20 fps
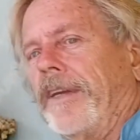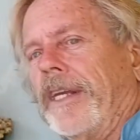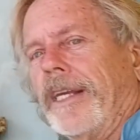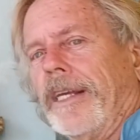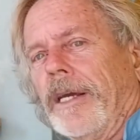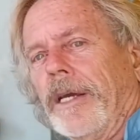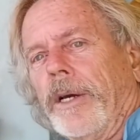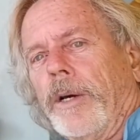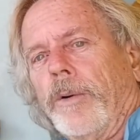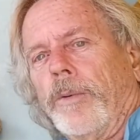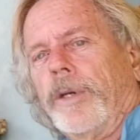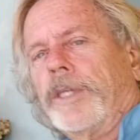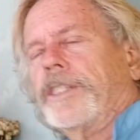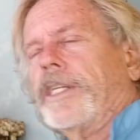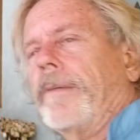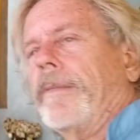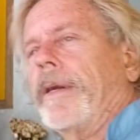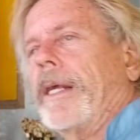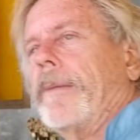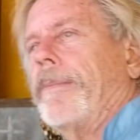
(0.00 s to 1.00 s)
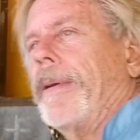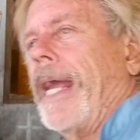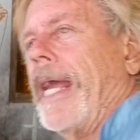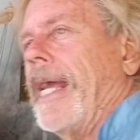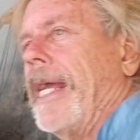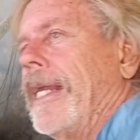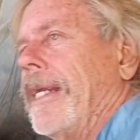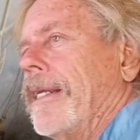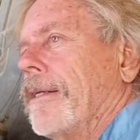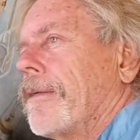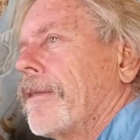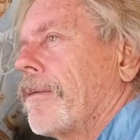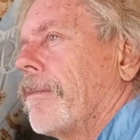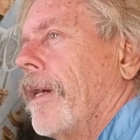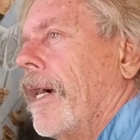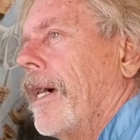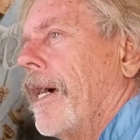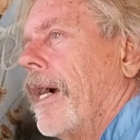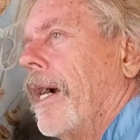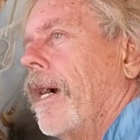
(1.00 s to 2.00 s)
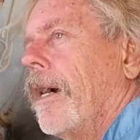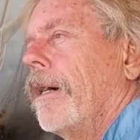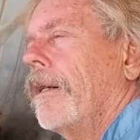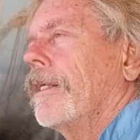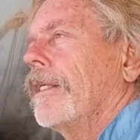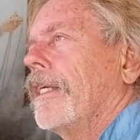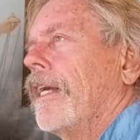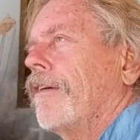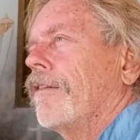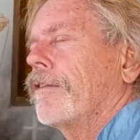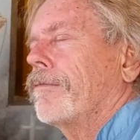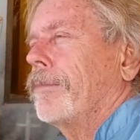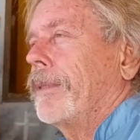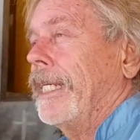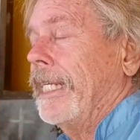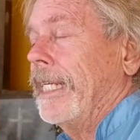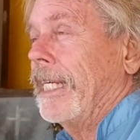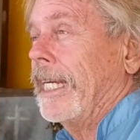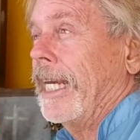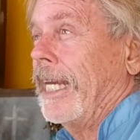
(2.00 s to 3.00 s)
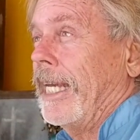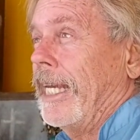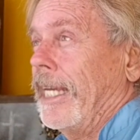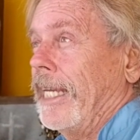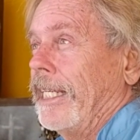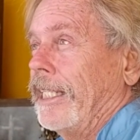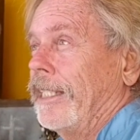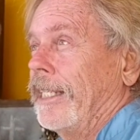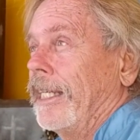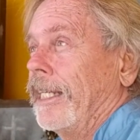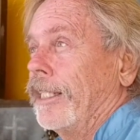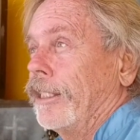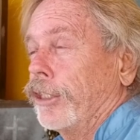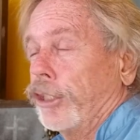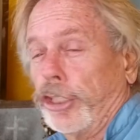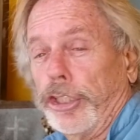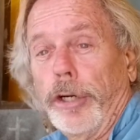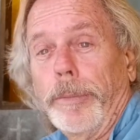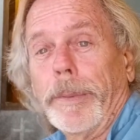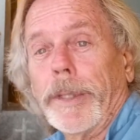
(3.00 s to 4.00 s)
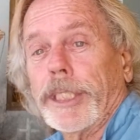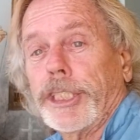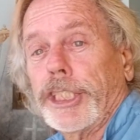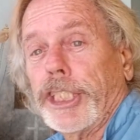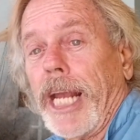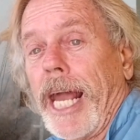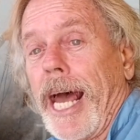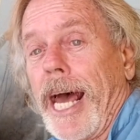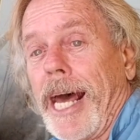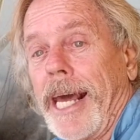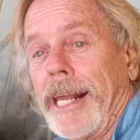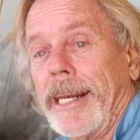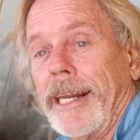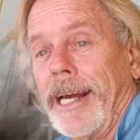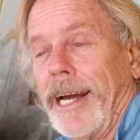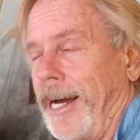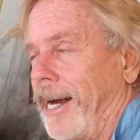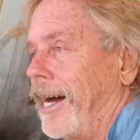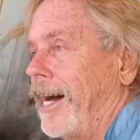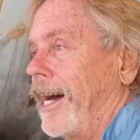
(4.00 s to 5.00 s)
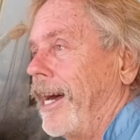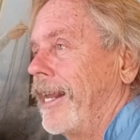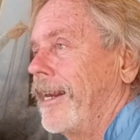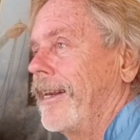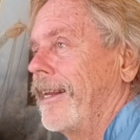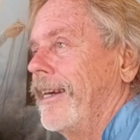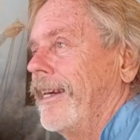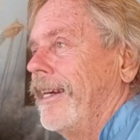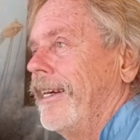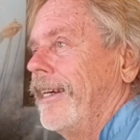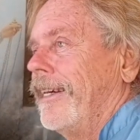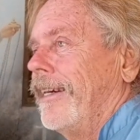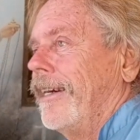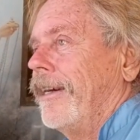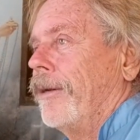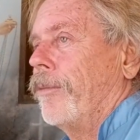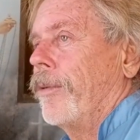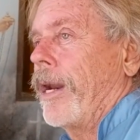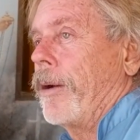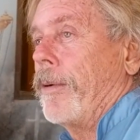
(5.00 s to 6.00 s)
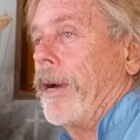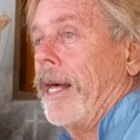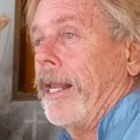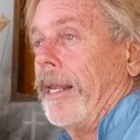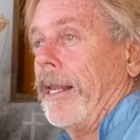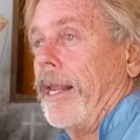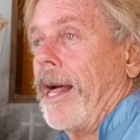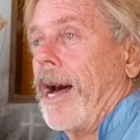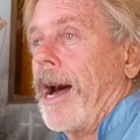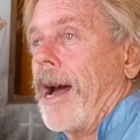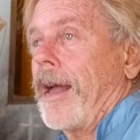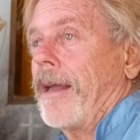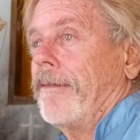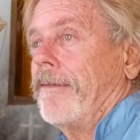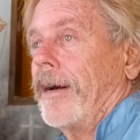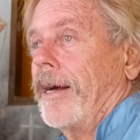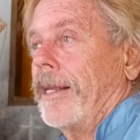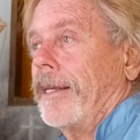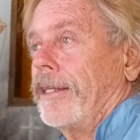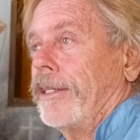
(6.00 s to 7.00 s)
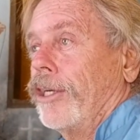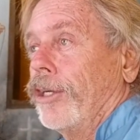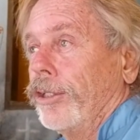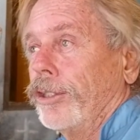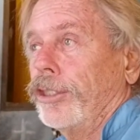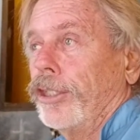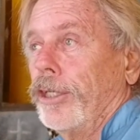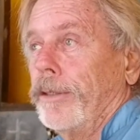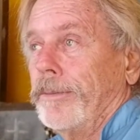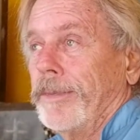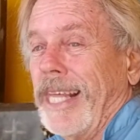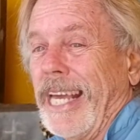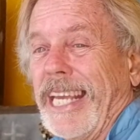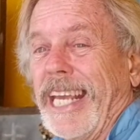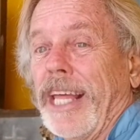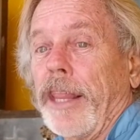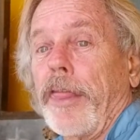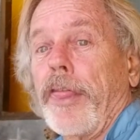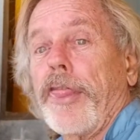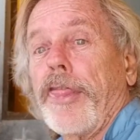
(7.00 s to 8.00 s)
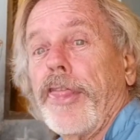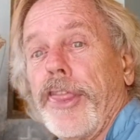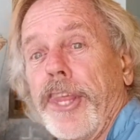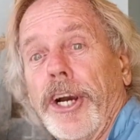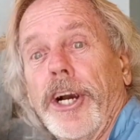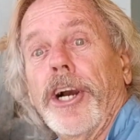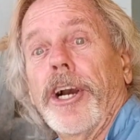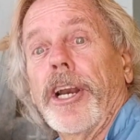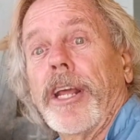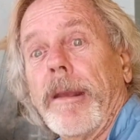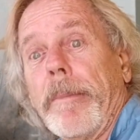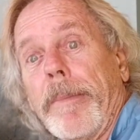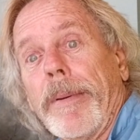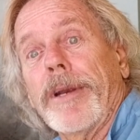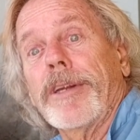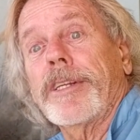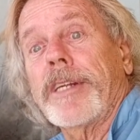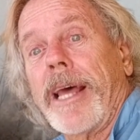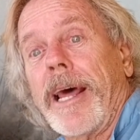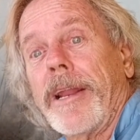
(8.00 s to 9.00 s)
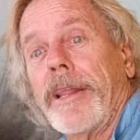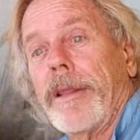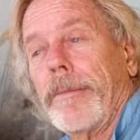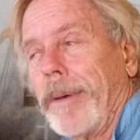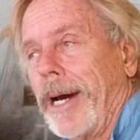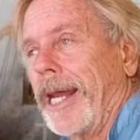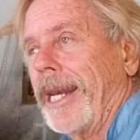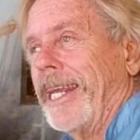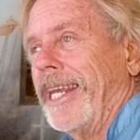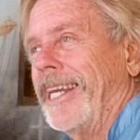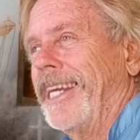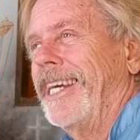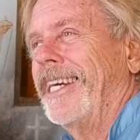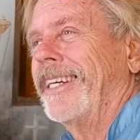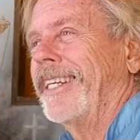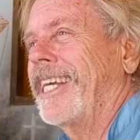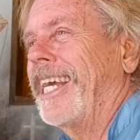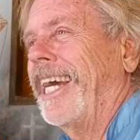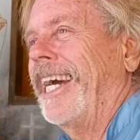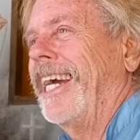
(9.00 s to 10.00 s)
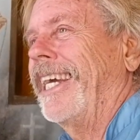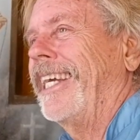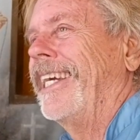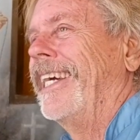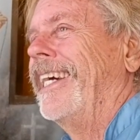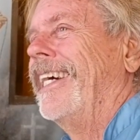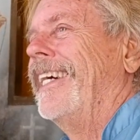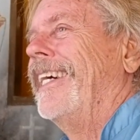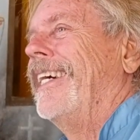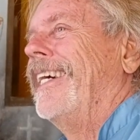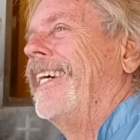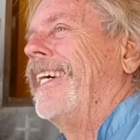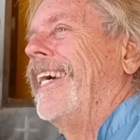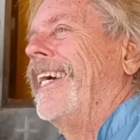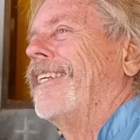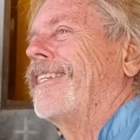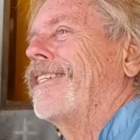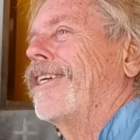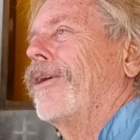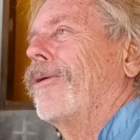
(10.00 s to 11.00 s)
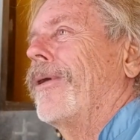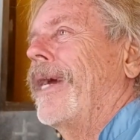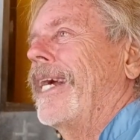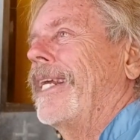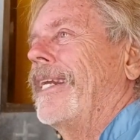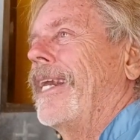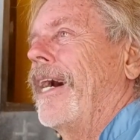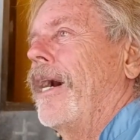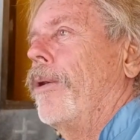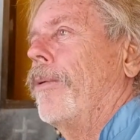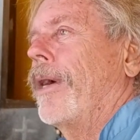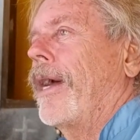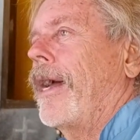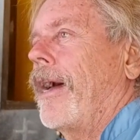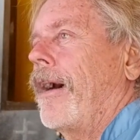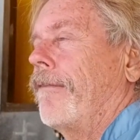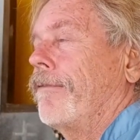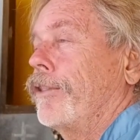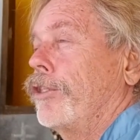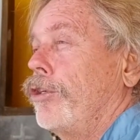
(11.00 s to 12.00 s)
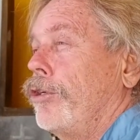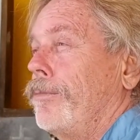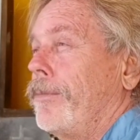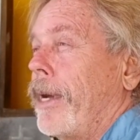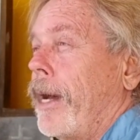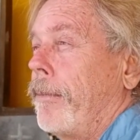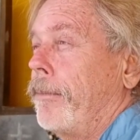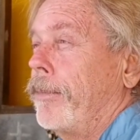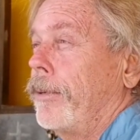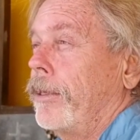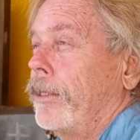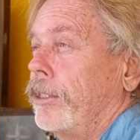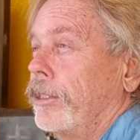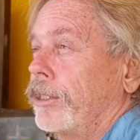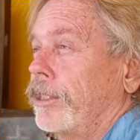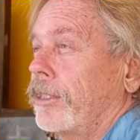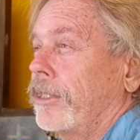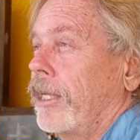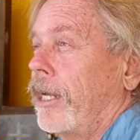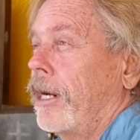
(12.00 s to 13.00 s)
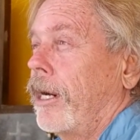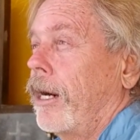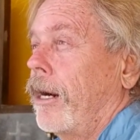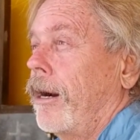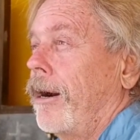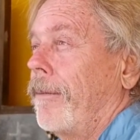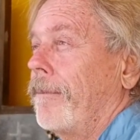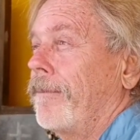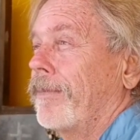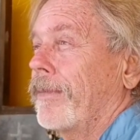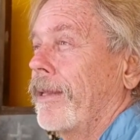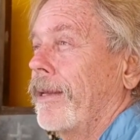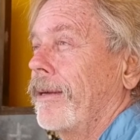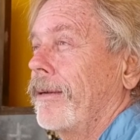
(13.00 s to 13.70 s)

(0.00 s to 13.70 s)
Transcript: fee. When somebody gives me a super chat when I went live on YouTube, they get 30% of the money. Okay, and so right now I have 2 members that are